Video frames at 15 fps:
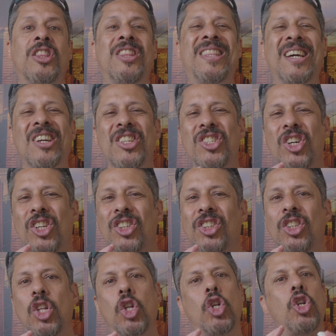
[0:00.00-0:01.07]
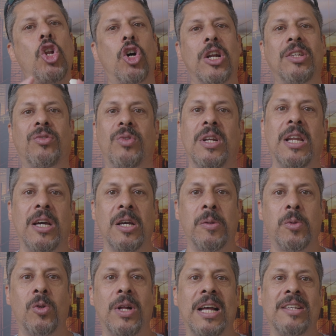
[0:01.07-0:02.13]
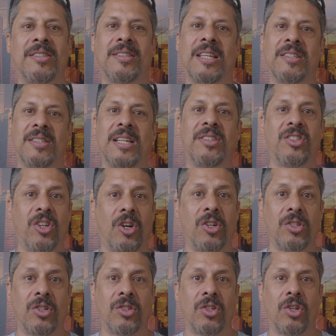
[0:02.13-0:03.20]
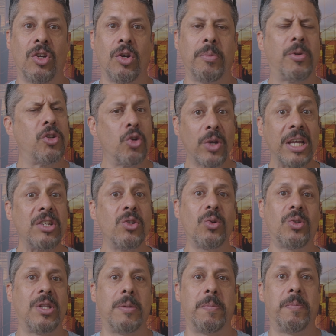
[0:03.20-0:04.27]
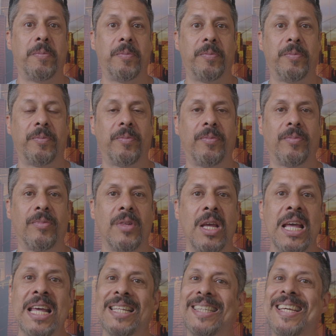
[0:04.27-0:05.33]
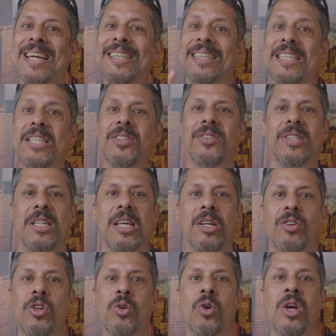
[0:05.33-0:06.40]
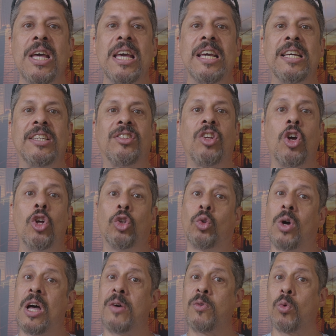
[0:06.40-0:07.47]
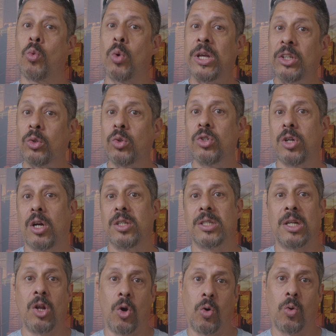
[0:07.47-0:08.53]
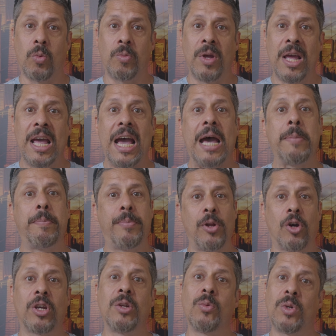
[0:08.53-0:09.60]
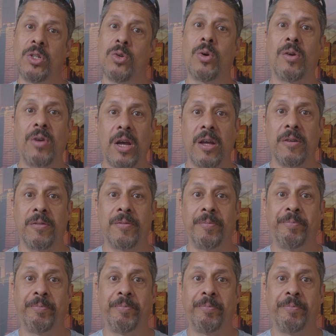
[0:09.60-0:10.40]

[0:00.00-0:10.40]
They're just not as reliable as Tesla's chargers, but you can use them. The ideal scenario is to have a way to charge at home and plug in when you arrive.